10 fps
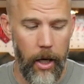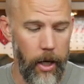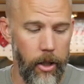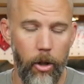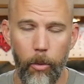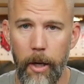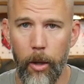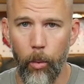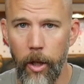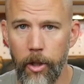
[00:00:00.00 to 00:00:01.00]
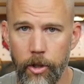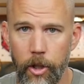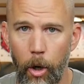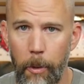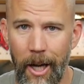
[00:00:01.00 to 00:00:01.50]
uh, no matter what your
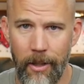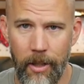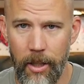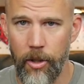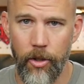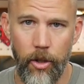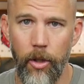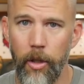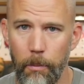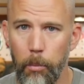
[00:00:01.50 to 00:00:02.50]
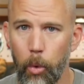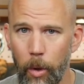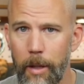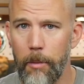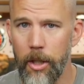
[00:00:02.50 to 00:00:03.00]
scope height is, you can
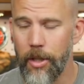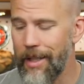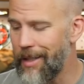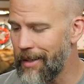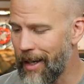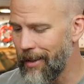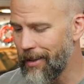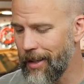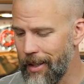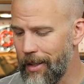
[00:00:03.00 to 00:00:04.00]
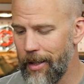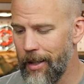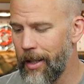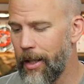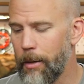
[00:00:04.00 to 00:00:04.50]
pretty much get it dialed in
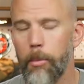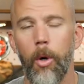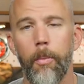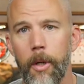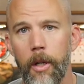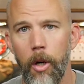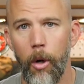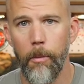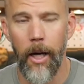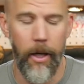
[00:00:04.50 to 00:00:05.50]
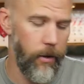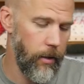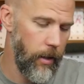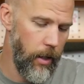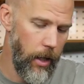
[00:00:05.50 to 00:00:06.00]
and get an appropriate comb height.
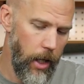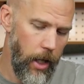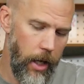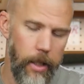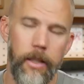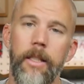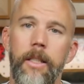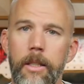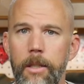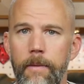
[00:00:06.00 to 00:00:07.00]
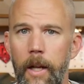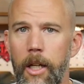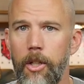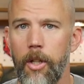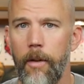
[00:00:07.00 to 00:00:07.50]
Uh, the
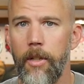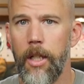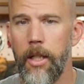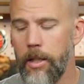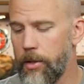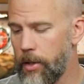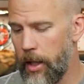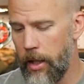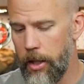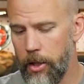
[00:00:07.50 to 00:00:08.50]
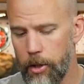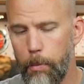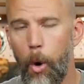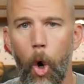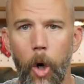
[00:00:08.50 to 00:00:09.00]
disadvantage of it is it is
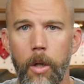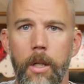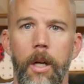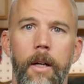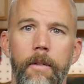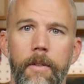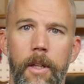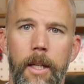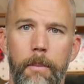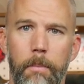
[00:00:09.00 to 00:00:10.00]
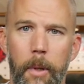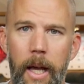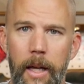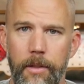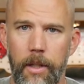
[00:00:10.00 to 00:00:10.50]
part of the
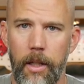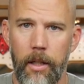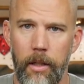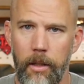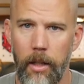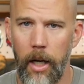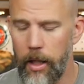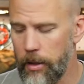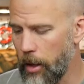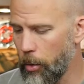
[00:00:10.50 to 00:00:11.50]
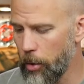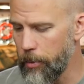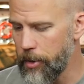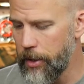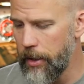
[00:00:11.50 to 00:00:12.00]
plastic uh, lower
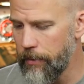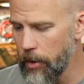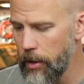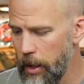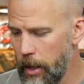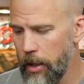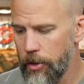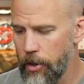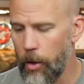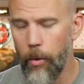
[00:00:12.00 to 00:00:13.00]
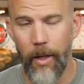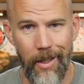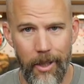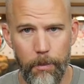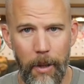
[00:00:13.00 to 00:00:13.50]
receiver. So it
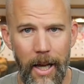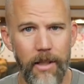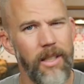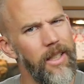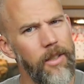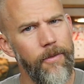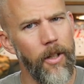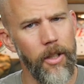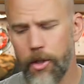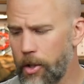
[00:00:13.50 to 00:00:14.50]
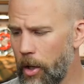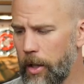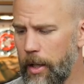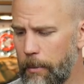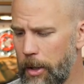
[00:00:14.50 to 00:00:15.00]
is plastic, it's fairly
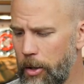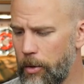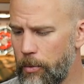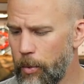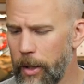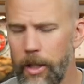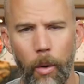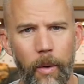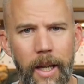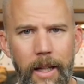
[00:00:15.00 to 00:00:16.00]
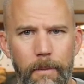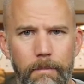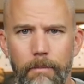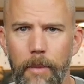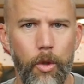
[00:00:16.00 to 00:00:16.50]
sturdy. I mean, you really don't get
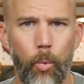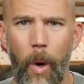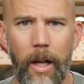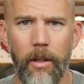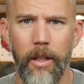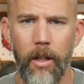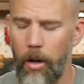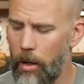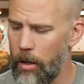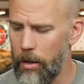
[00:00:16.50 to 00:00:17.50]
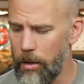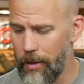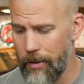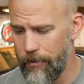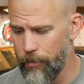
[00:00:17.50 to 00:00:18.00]
much wiggle at
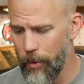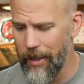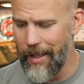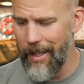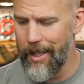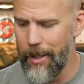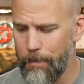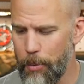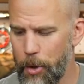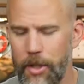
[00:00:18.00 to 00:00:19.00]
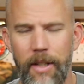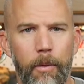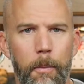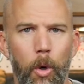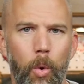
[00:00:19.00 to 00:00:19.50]
all, if really any
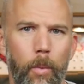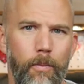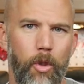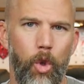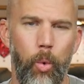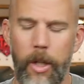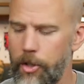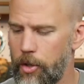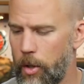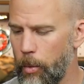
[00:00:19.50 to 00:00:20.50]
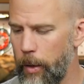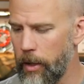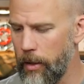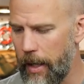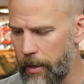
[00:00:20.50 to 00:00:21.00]
perceivable twist or
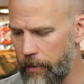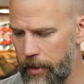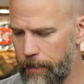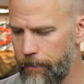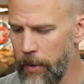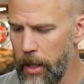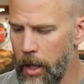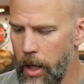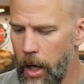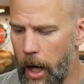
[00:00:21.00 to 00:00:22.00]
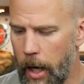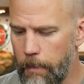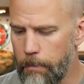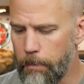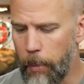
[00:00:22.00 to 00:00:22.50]
wiggle out of it.
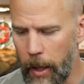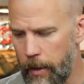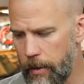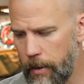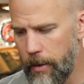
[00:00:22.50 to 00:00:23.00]
Um, but